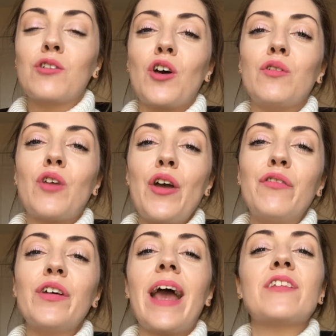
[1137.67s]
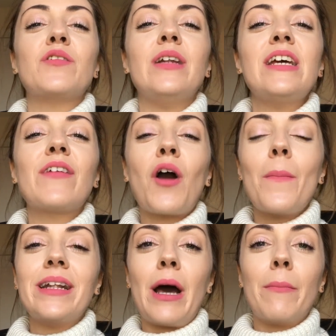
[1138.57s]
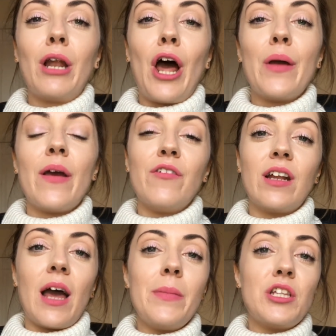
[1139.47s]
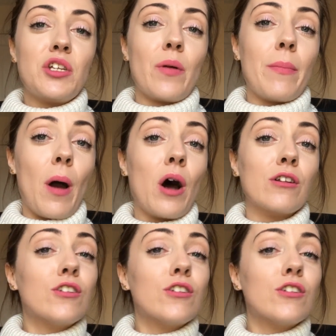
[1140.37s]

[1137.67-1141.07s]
So don't forget to leave a comment down below if you'd like me to do a part